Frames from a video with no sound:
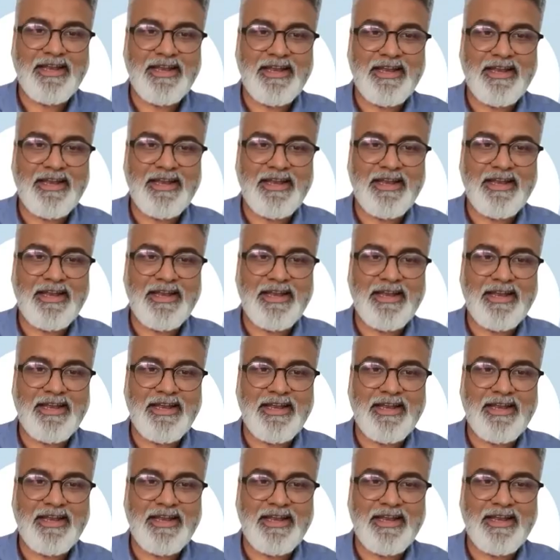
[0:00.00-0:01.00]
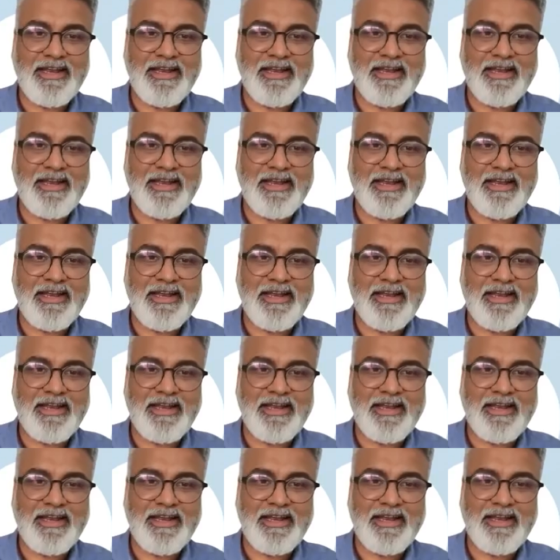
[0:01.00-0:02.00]

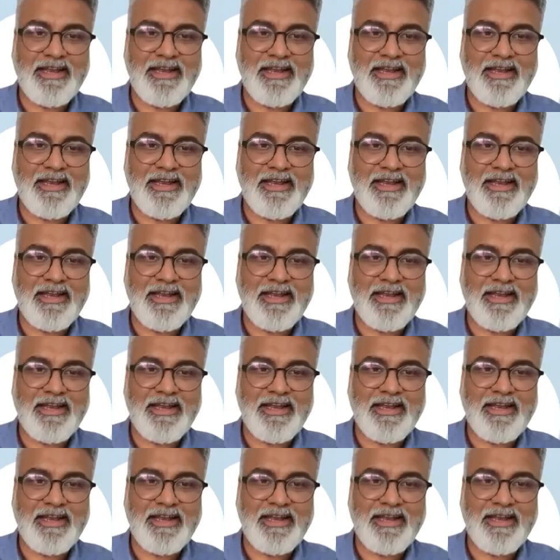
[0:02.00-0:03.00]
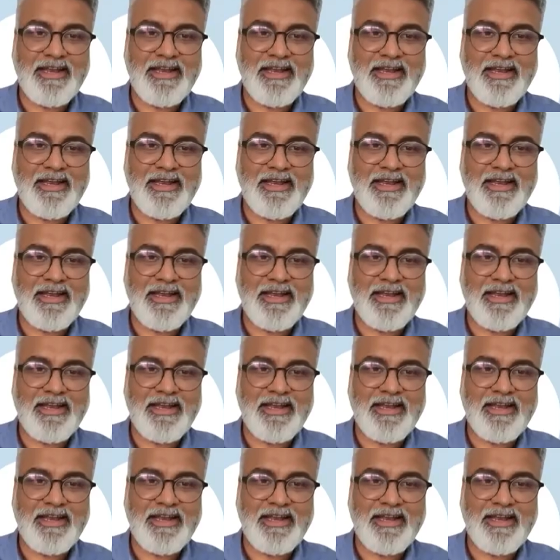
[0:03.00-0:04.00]

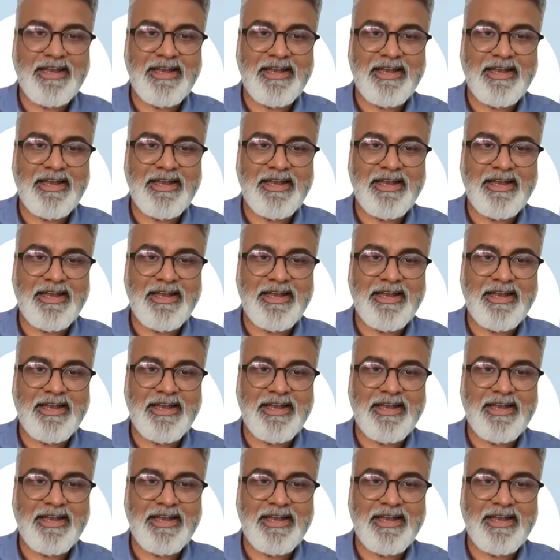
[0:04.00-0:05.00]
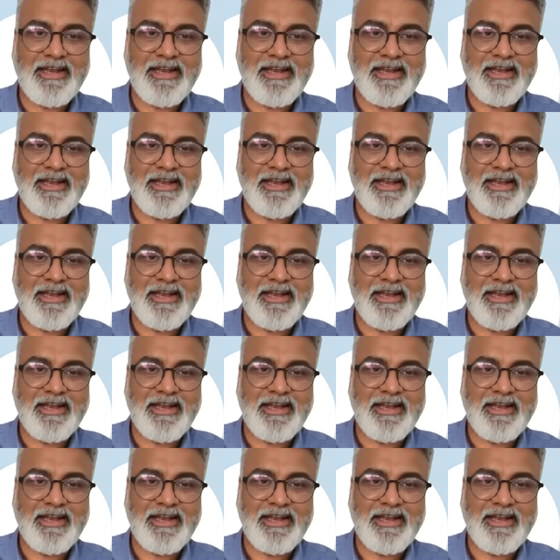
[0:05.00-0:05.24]
No one is speaking in this clip.